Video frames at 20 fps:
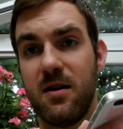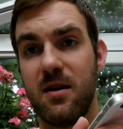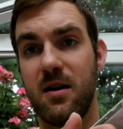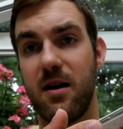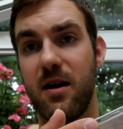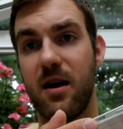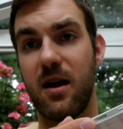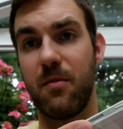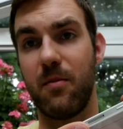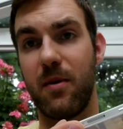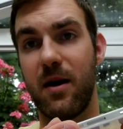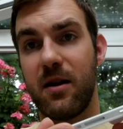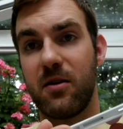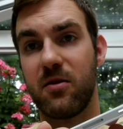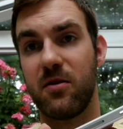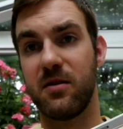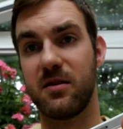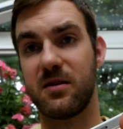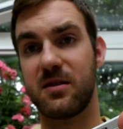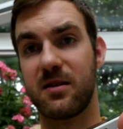And on
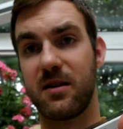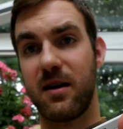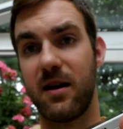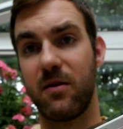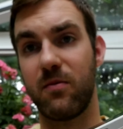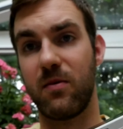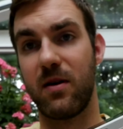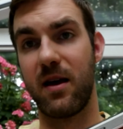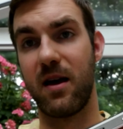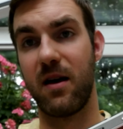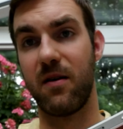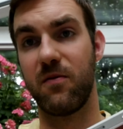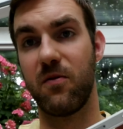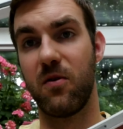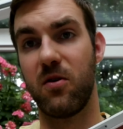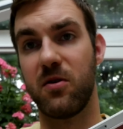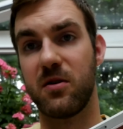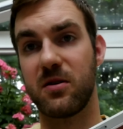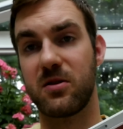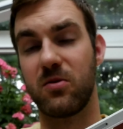this side we have
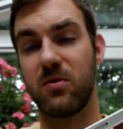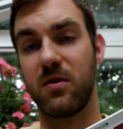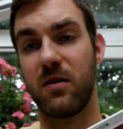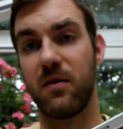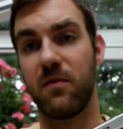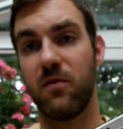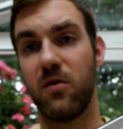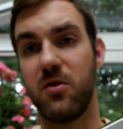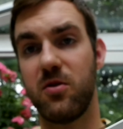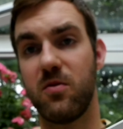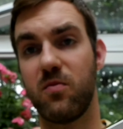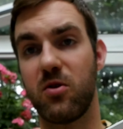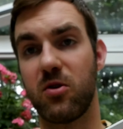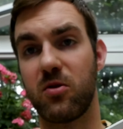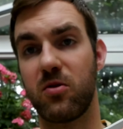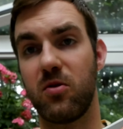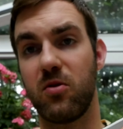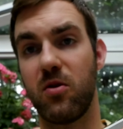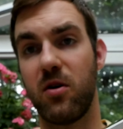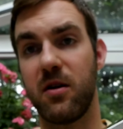also the volume
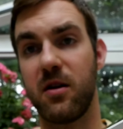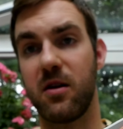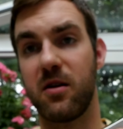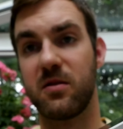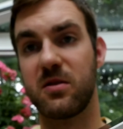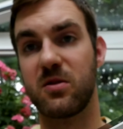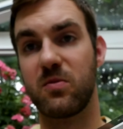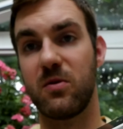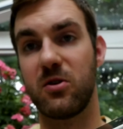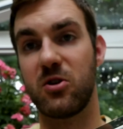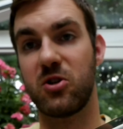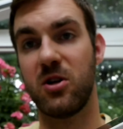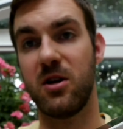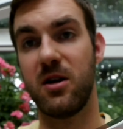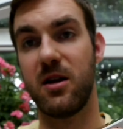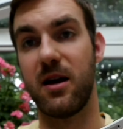rocker, on and off switch,